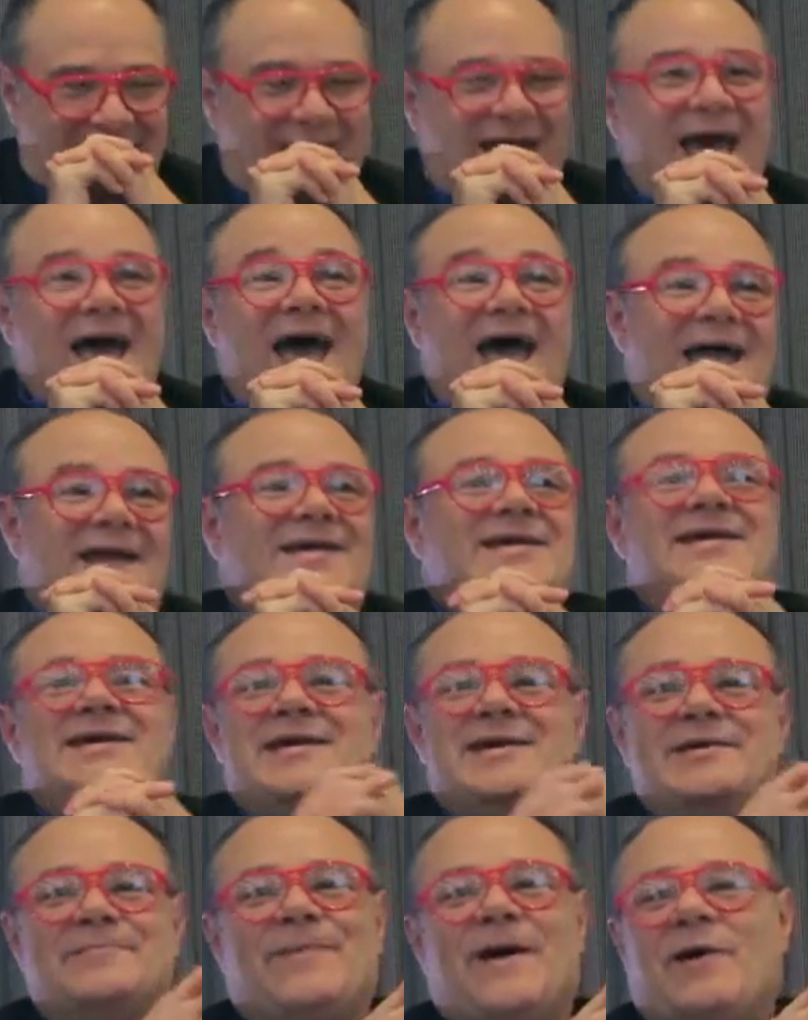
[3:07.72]
and
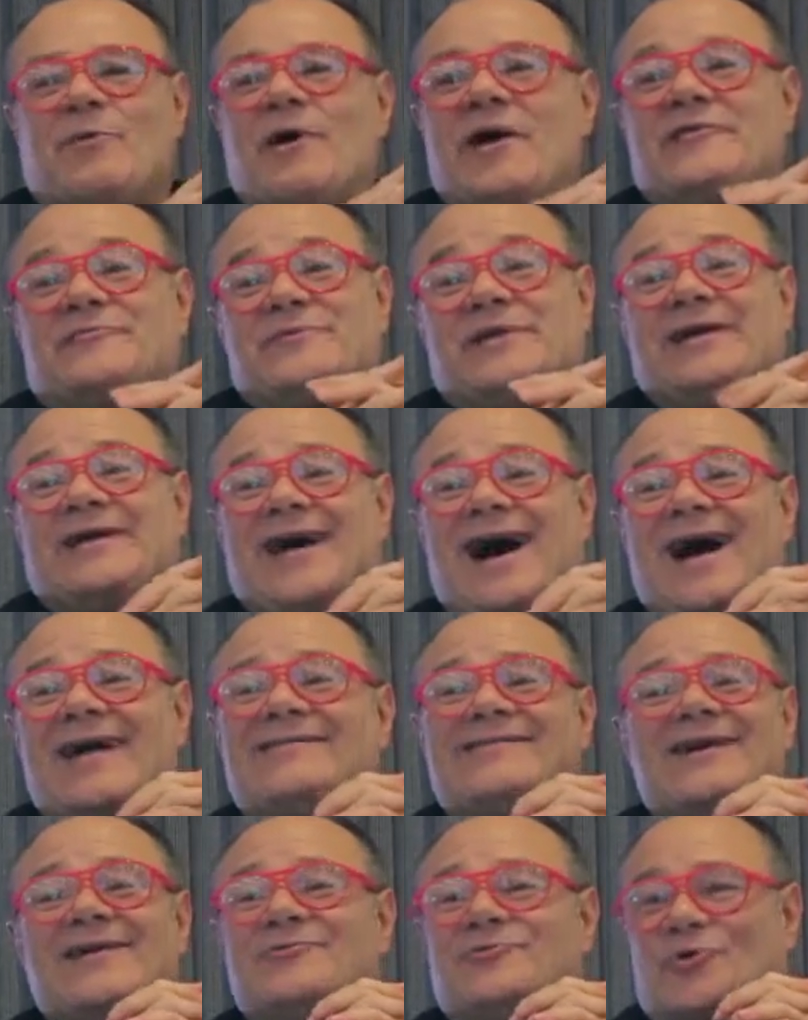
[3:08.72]
he, by the way, has been a
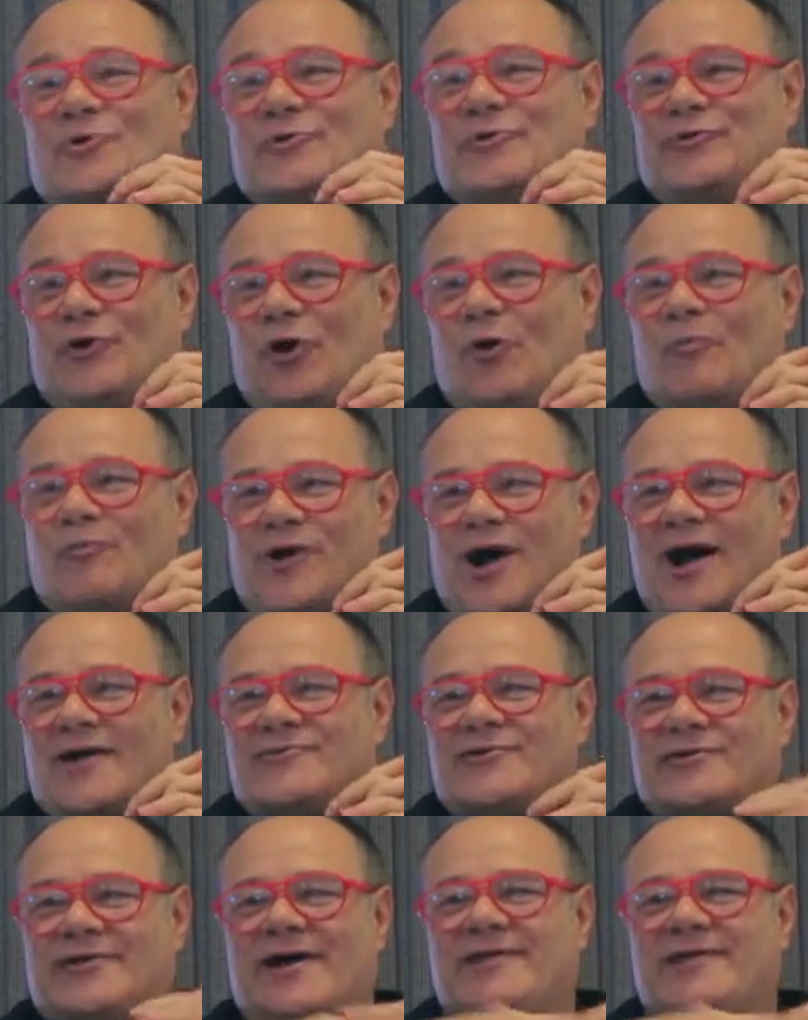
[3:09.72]
godsend during this whole project.